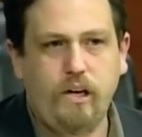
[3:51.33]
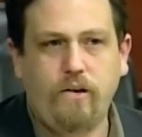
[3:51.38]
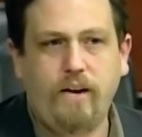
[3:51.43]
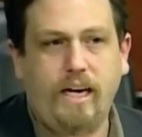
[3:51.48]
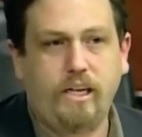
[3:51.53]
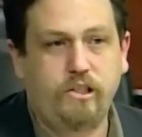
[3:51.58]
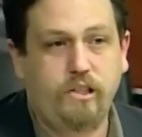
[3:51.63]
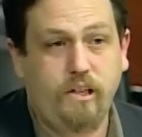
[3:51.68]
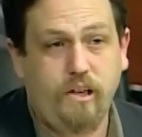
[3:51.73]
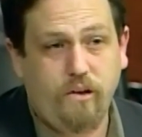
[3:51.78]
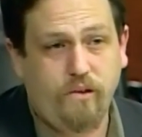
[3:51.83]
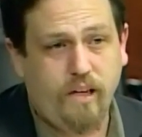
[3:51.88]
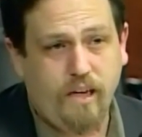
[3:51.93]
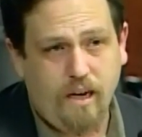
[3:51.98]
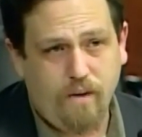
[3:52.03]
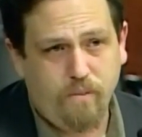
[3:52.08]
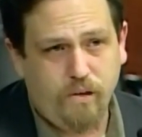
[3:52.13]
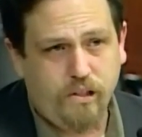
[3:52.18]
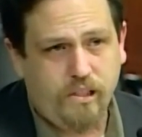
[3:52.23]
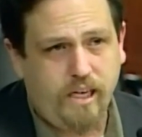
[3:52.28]
We don't actually know
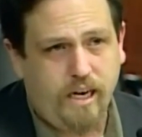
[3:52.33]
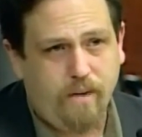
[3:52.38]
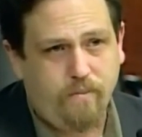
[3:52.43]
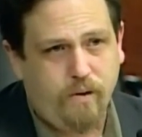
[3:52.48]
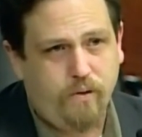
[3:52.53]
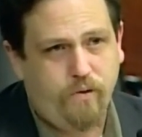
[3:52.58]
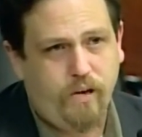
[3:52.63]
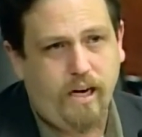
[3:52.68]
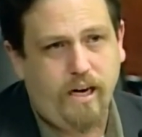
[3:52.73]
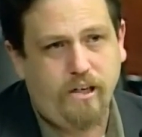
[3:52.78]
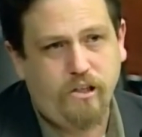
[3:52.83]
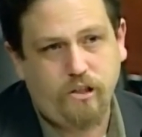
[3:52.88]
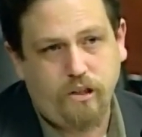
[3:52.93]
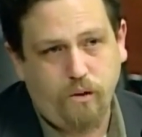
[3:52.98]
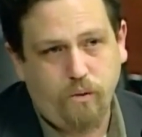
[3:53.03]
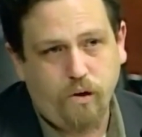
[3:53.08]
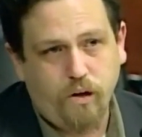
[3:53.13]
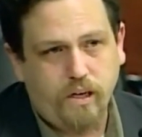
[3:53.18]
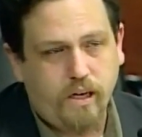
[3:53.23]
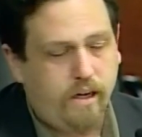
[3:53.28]
the numbers yet, but we are
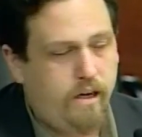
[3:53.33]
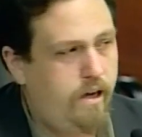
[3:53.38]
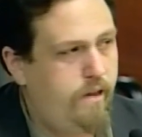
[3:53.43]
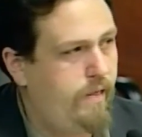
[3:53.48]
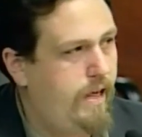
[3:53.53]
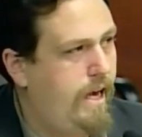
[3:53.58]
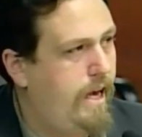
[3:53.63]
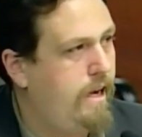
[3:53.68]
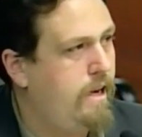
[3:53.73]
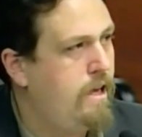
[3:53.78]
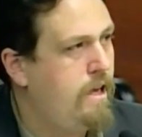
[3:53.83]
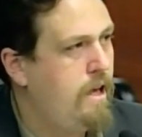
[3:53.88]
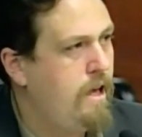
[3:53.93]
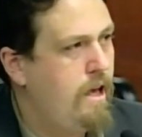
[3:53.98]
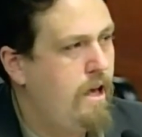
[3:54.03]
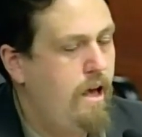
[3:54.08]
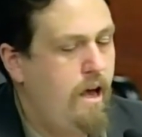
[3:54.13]
actually working on that.